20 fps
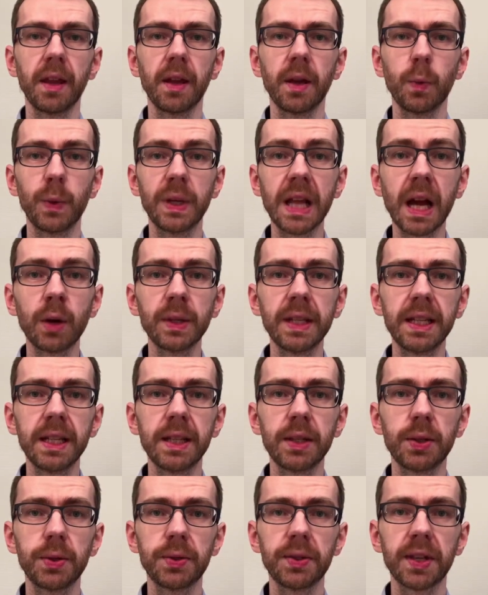We now need
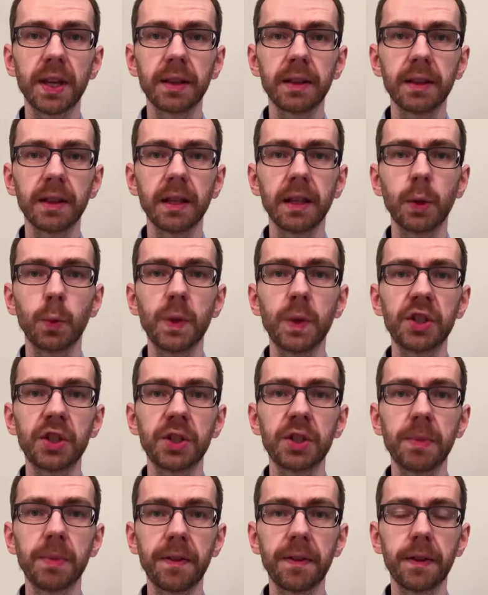to settle
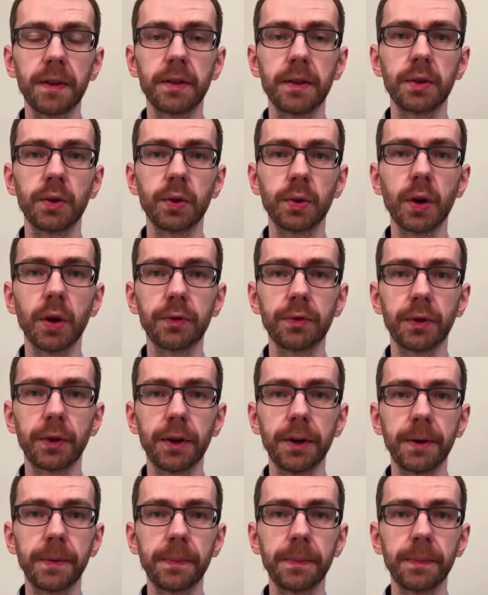which method to go for.